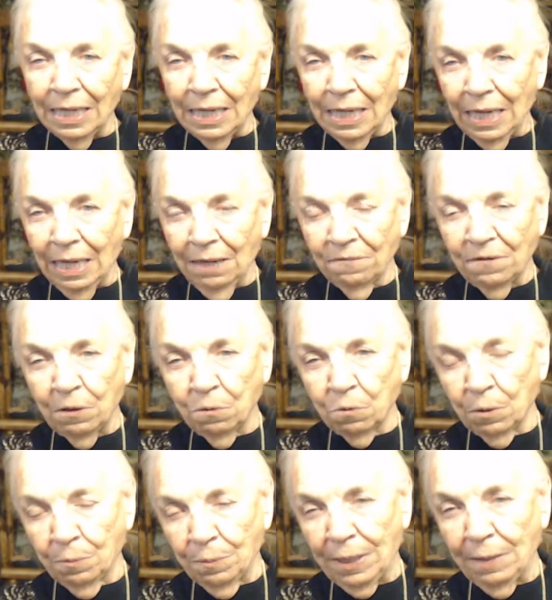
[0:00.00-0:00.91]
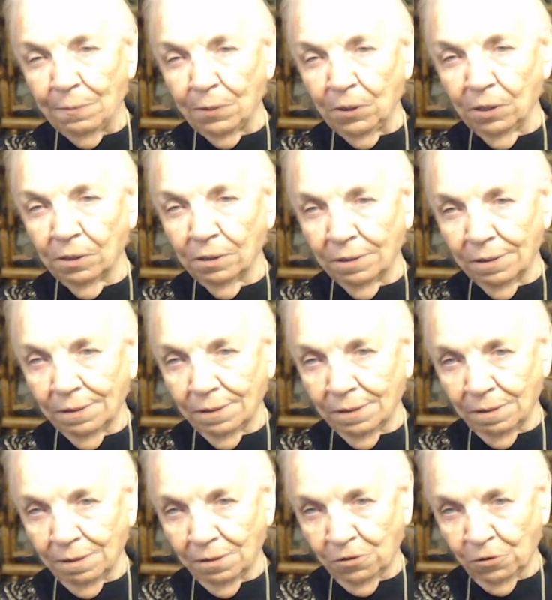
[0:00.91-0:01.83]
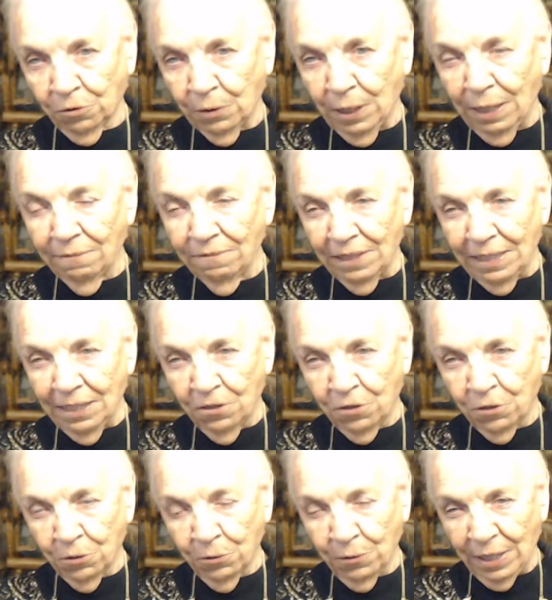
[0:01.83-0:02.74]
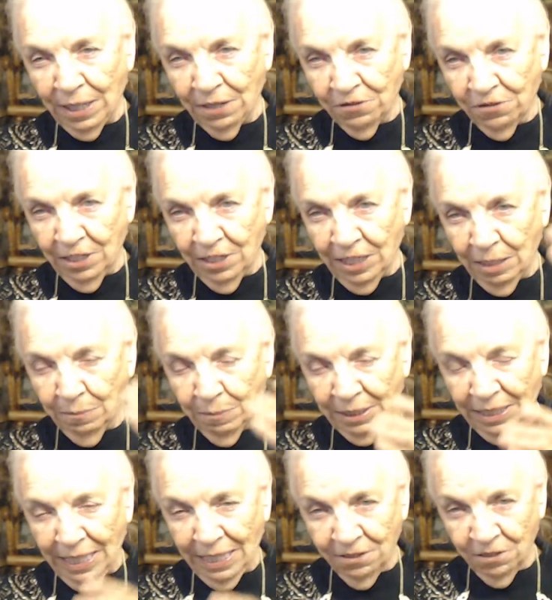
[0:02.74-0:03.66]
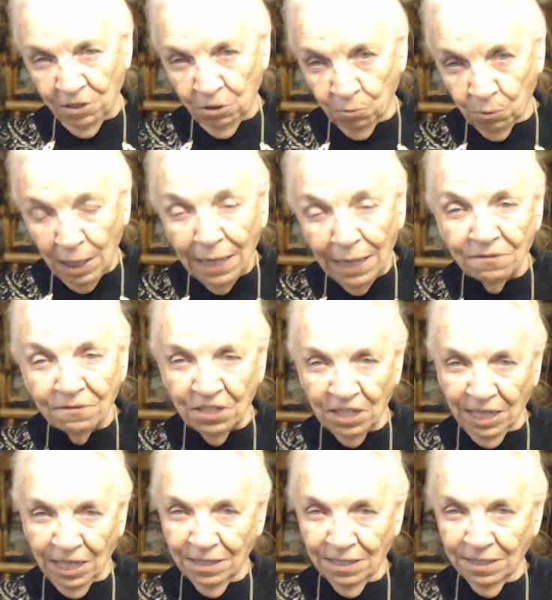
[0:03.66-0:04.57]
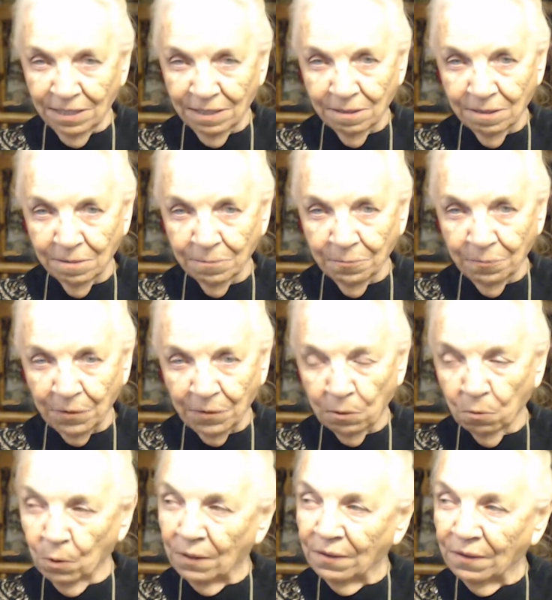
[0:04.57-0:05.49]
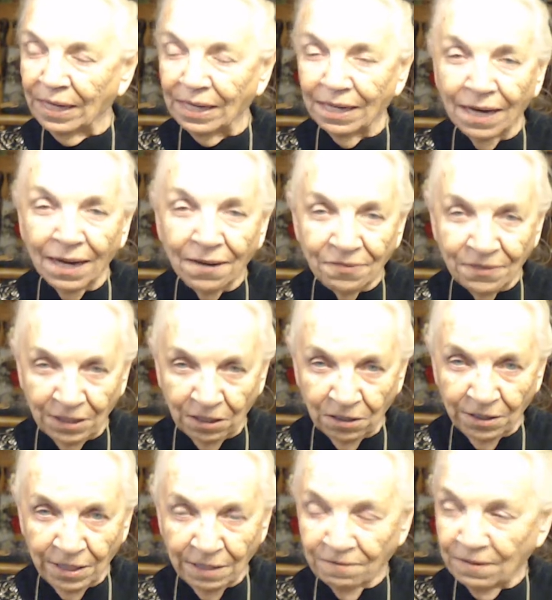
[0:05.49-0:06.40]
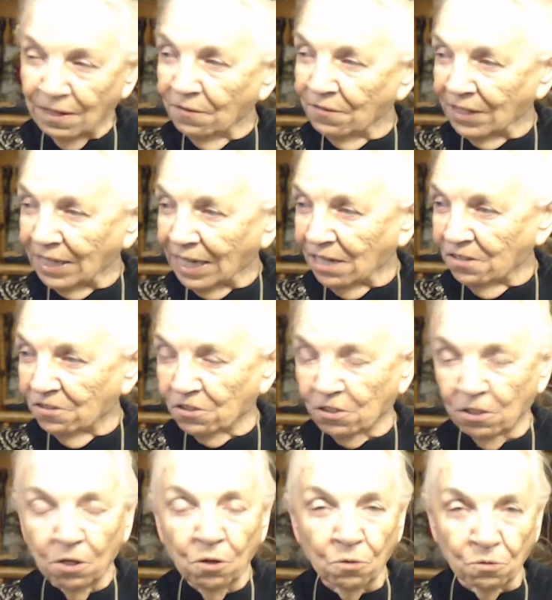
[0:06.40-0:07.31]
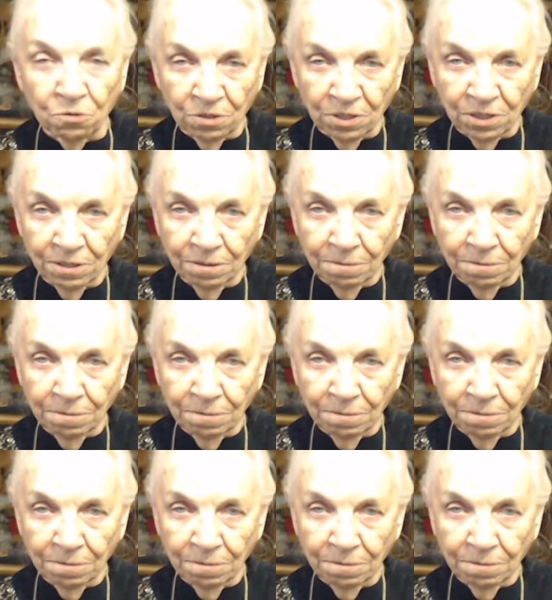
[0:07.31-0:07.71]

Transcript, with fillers: if there were people traveling to that city but hadn't arrived yet, when they got there, they found the gates closed.